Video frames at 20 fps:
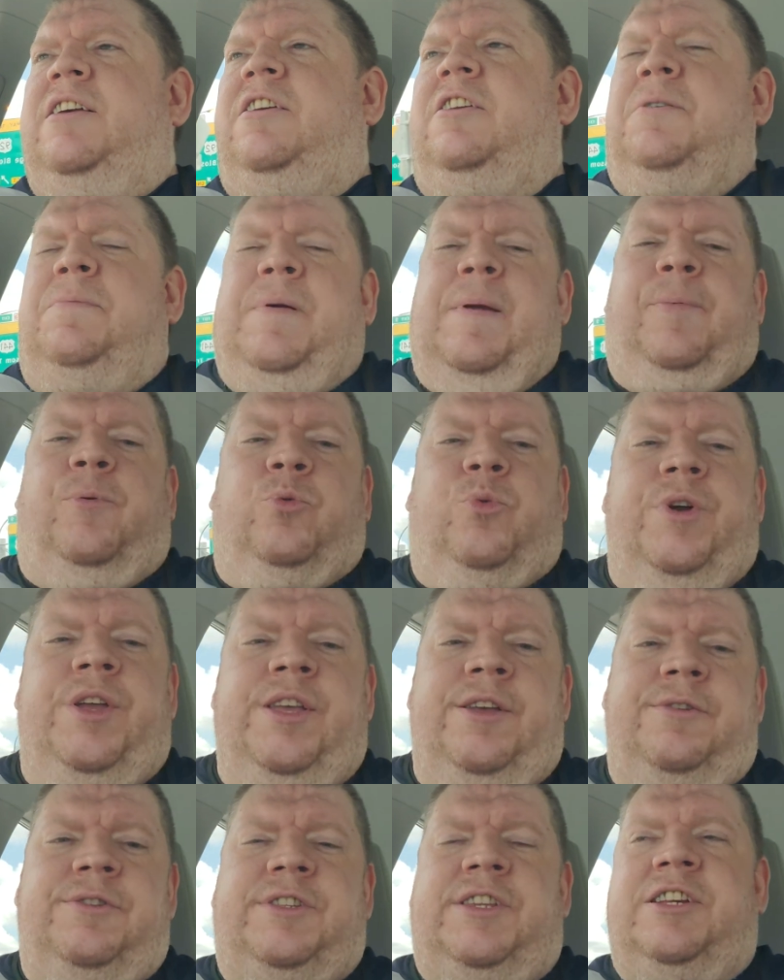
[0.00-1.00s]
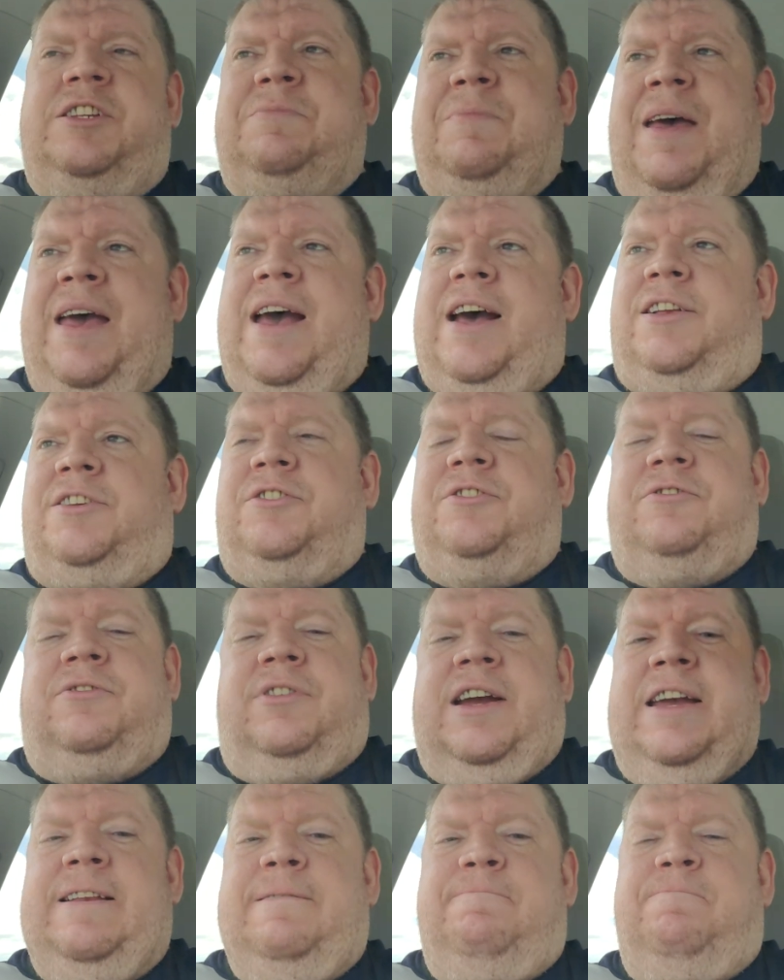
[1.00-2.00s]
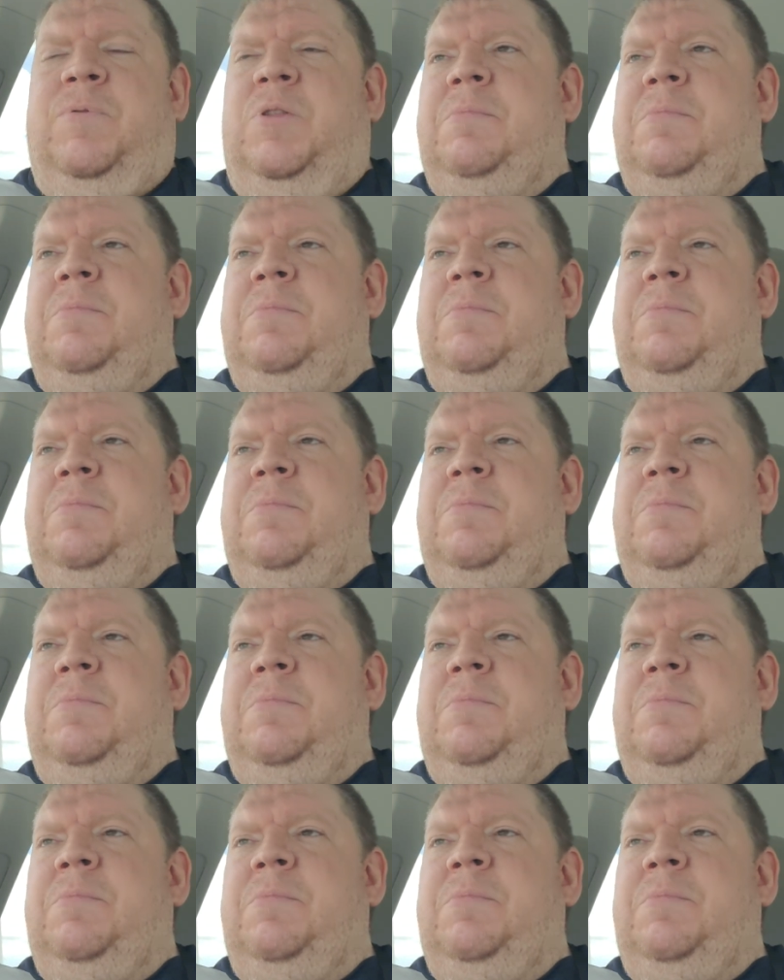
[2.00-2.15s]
You know, people reuse these masks, right?